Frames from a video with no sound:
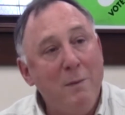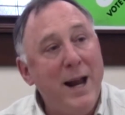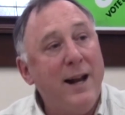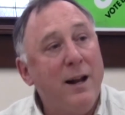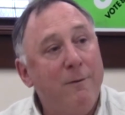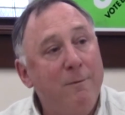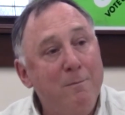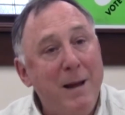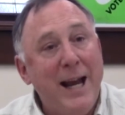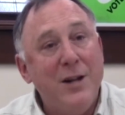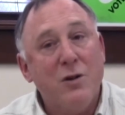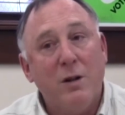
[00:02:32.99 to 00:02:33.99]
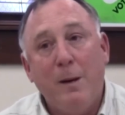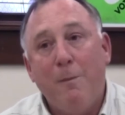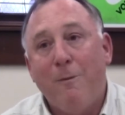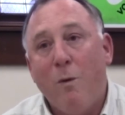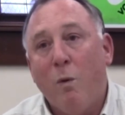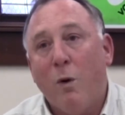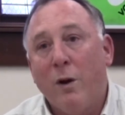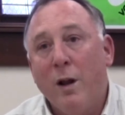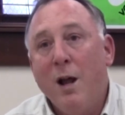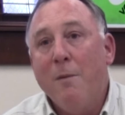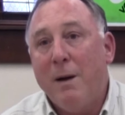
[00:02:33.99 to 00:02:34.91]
making a major leap forward